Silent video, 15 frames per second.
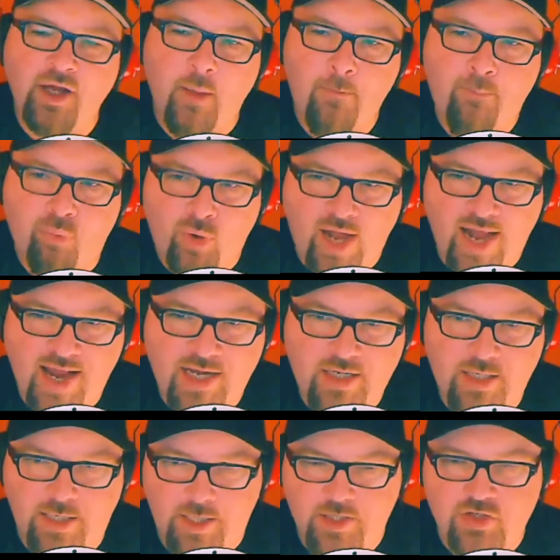gonna
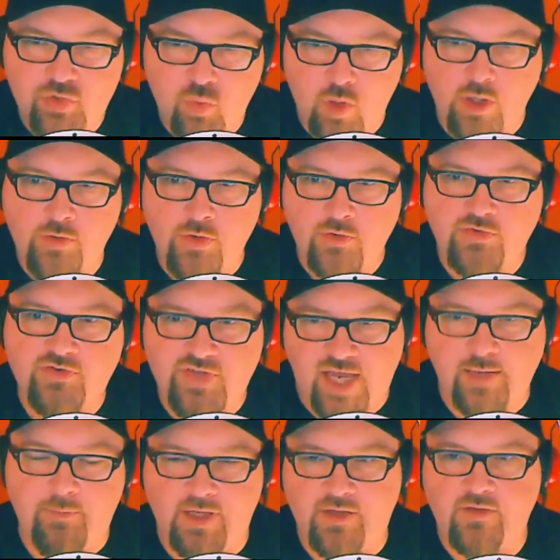brand each one of those
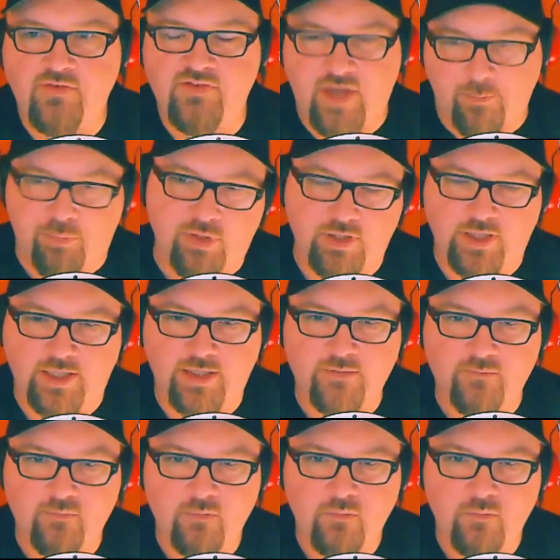segments separately.